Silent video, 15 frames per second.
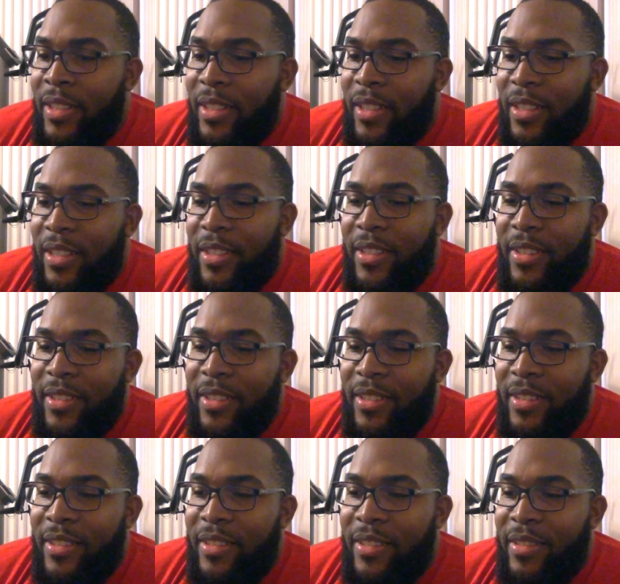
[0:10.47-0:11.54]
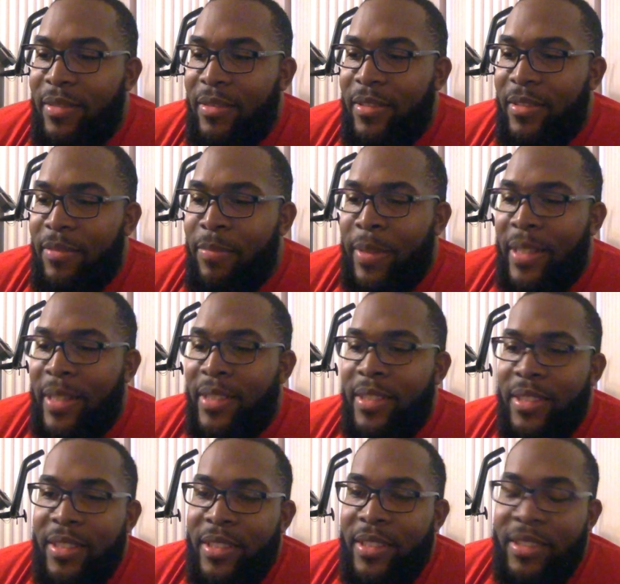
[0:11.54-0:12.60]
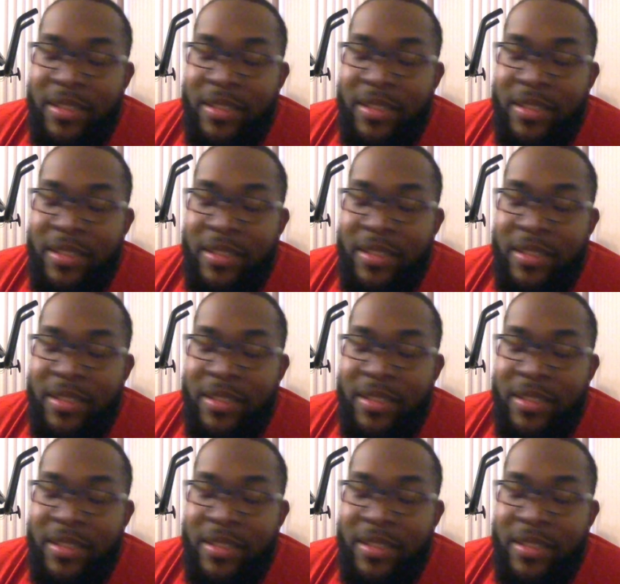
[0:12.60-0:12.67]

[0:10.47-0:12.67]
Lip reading: Uh, Basically